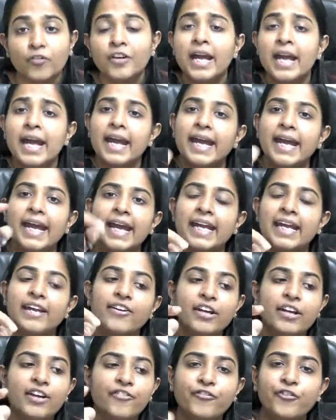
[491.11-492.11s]

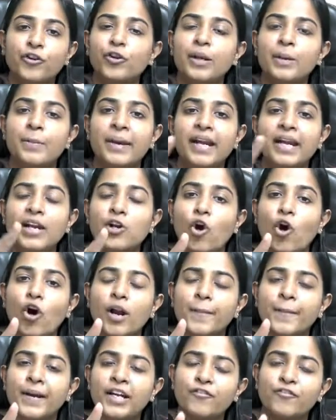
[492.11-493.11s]
If you remain
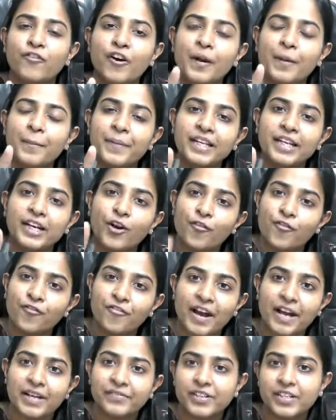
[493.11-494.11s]
dormant for a period of 5 years,